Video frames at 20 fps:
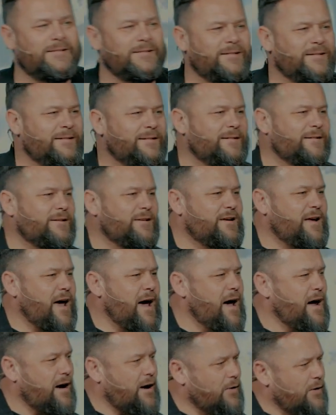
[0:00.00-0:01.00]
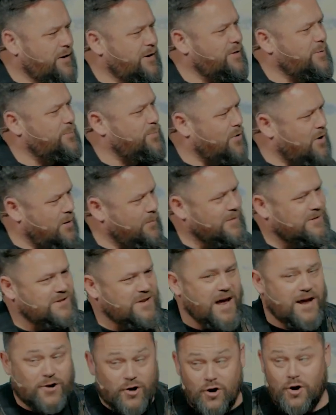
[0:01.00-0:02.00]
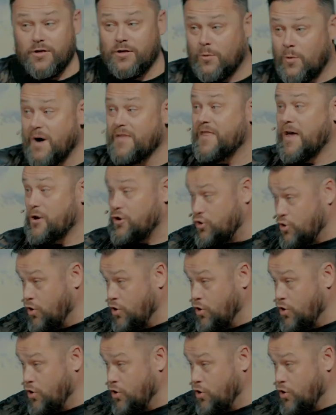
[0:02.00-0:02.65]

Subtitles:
You can't go into the promised land. You know the one that